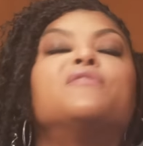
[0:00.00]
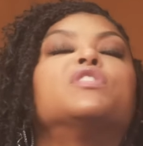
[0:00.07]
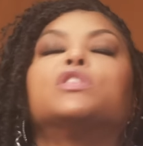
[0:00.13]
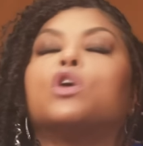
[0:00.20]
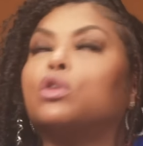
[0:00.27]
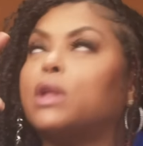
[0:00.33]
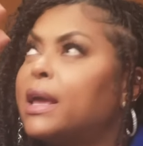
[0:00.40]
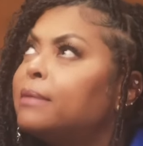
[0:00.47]

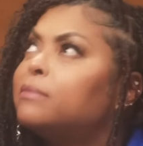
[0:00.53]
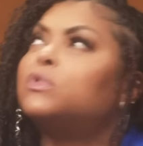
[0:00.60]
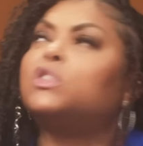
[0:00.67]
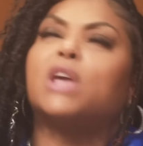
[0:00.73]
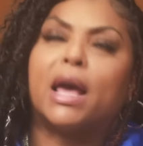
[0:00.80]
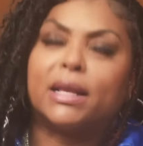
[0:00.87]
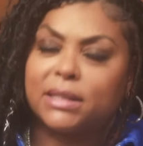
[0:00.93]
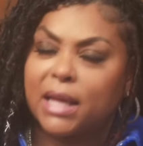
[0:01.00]
even though they
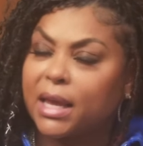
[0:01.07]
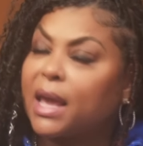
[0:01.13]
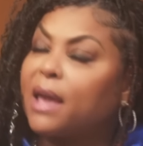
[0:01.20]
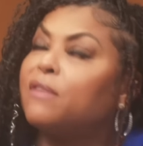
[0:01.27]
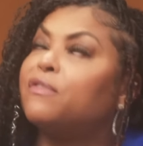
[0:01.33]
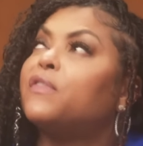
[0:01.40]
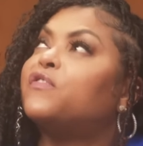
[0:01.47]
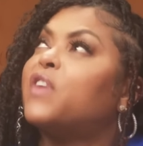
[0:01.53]
yes, they
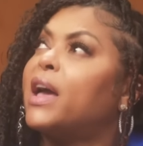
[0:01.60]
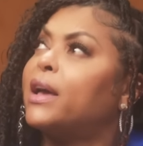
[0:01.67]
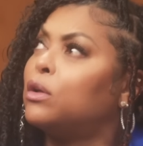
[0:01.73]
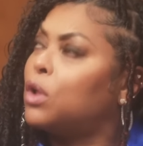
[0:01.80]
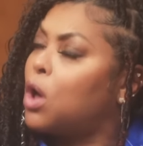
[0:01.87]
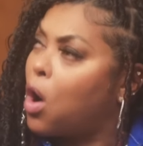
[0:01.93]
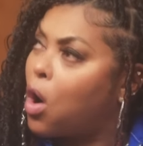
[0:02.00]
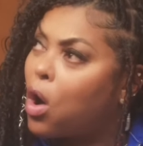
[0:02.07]
gave
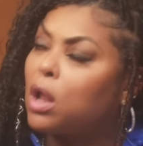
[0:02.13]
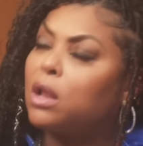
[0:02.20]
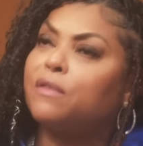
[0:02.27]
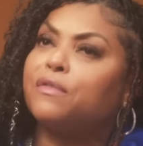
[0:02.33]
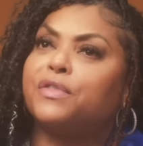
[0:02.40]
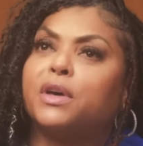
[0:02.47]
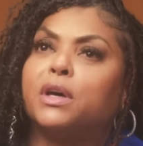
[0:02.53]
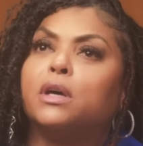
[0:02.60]
Viola
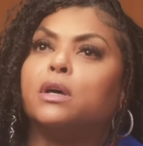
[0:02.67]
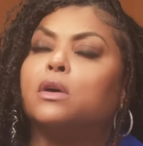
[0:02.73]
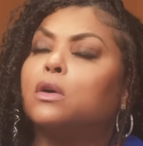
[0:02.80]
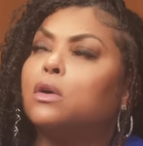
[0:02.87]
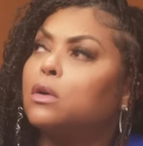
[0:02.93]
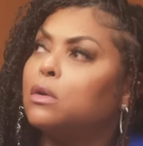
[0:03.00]
all of the